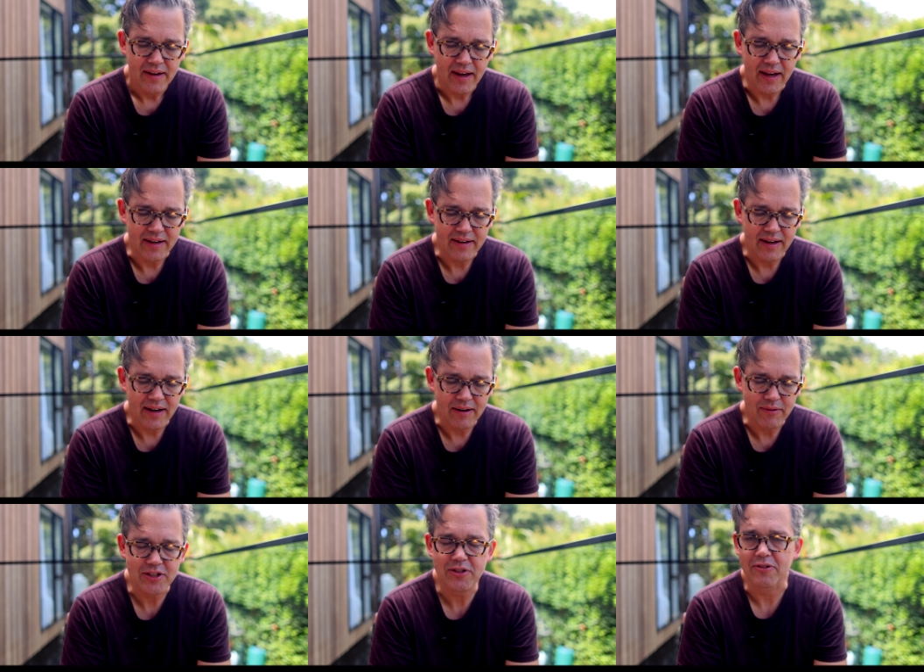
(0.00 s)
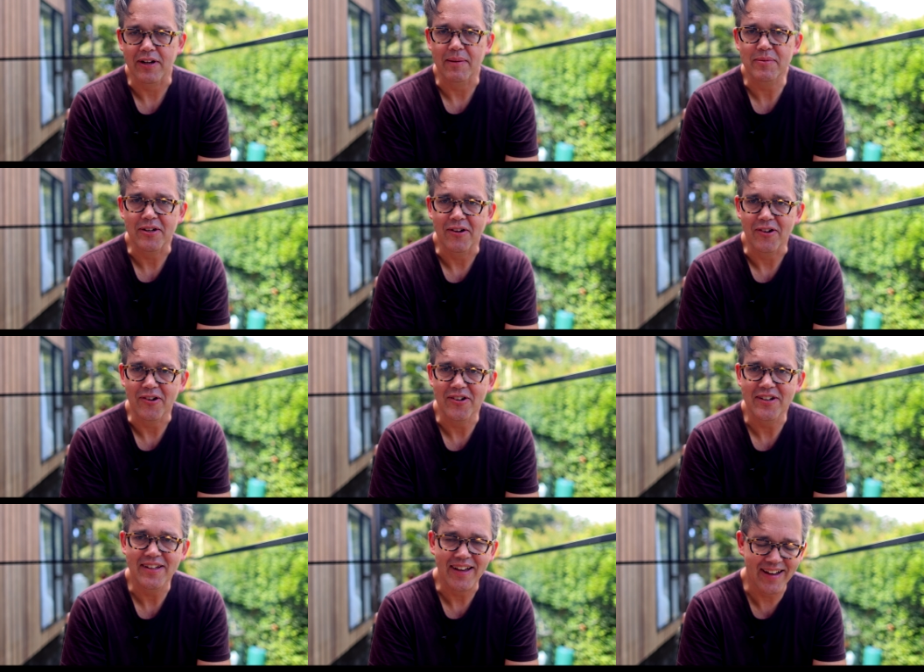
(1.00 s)
And we still got up to no
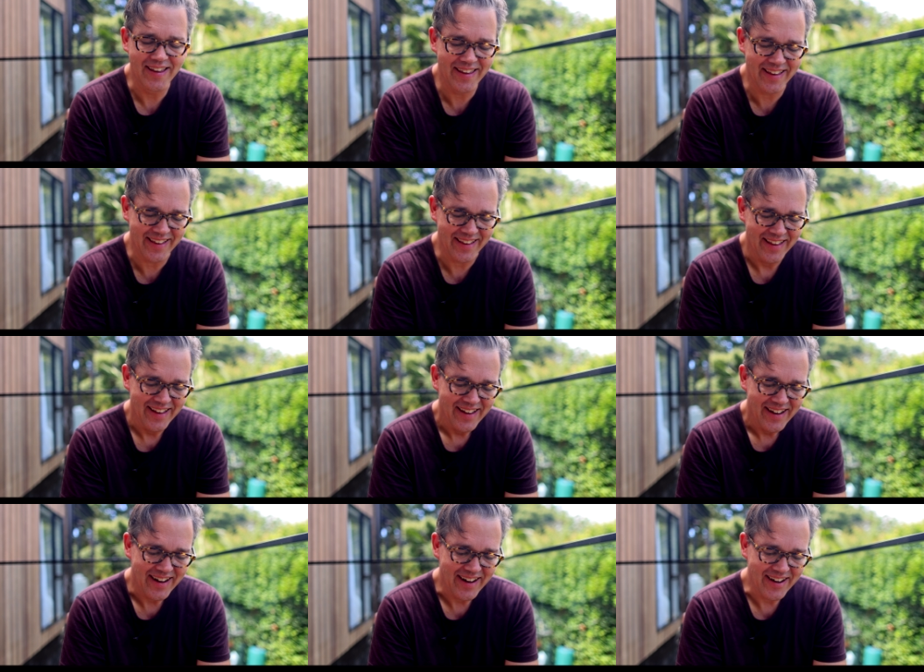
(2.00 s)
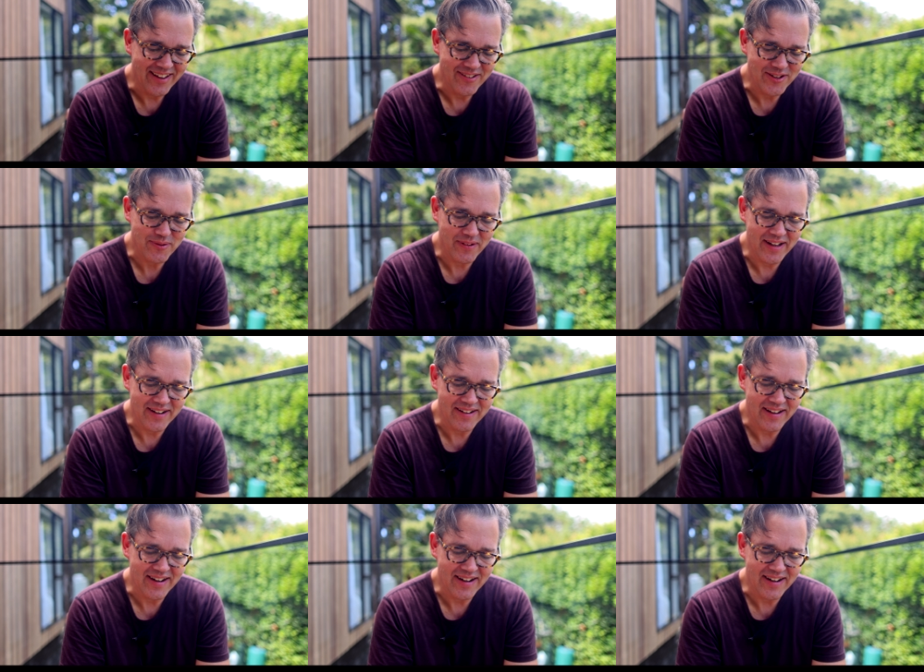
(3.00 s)
good. There was one